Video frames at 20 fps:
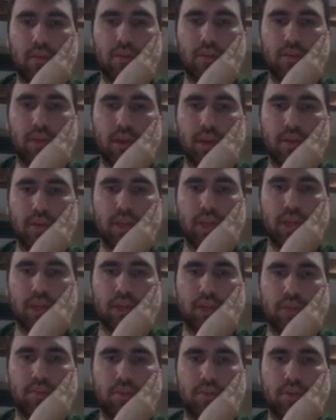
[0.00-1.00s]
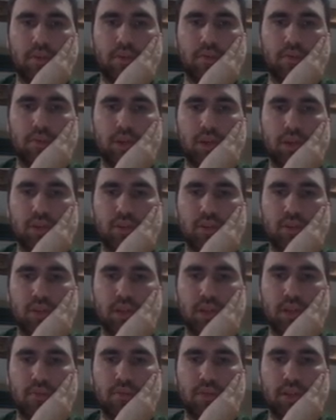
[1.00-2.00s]
I would like to put pressure
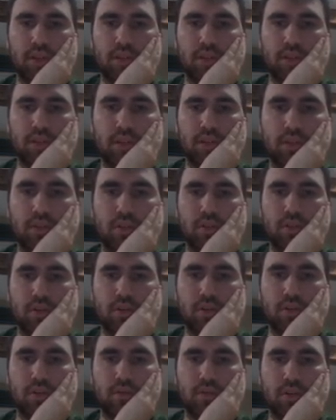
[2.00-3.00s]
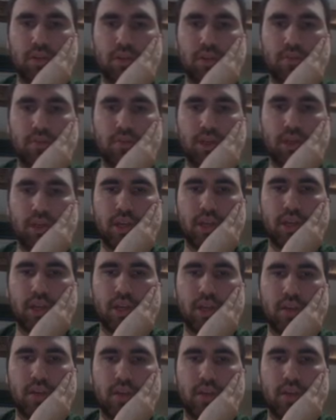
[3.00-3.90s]
on them such that it's hard for them to get in.